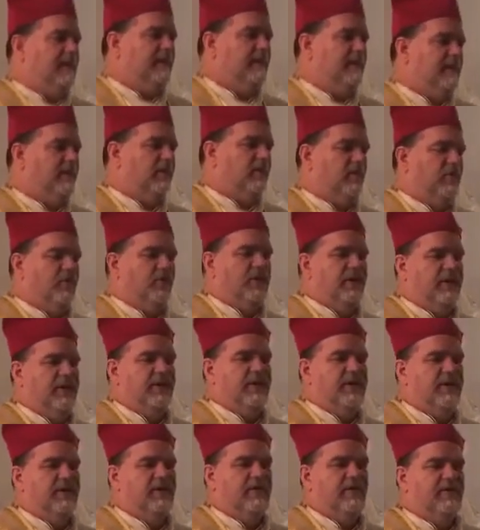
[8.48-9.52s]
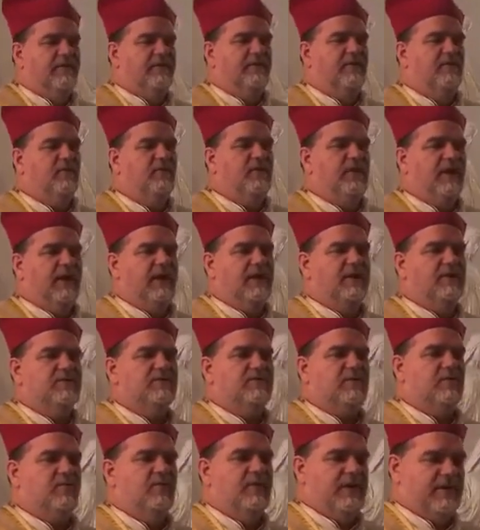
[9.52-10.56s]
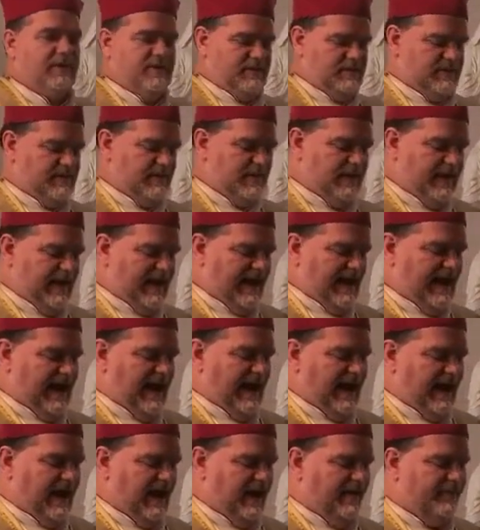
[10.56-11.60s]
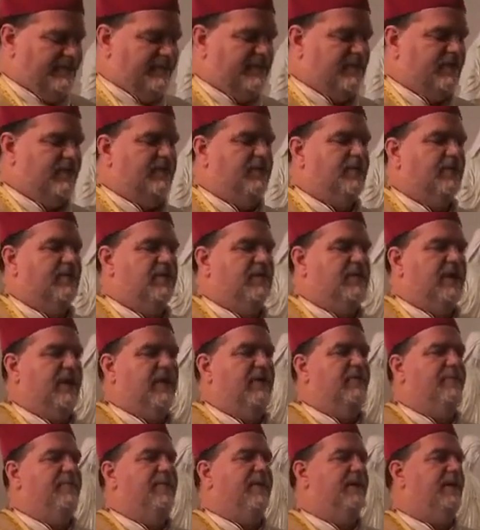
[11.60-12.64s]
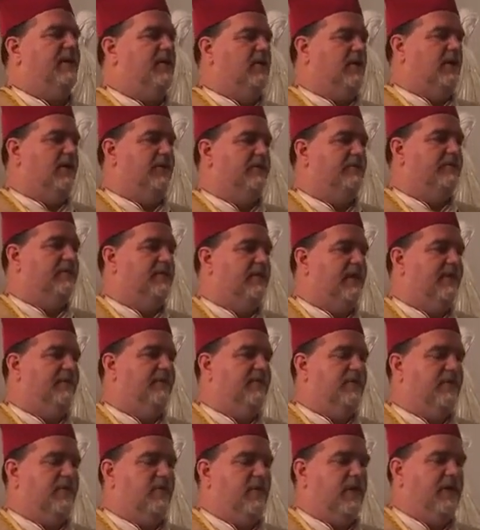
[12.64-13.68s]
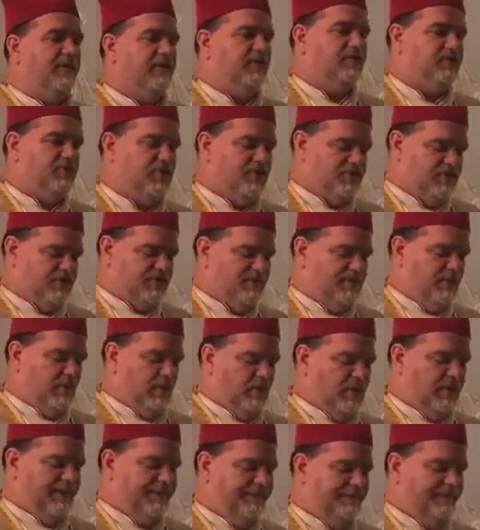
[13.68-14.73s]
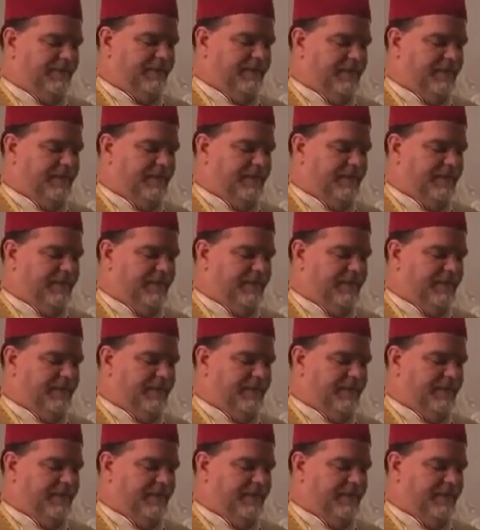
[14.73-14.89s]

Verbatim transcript: uh, only a few days or weeks after the day of Pentecost, after the Catholic Church was born.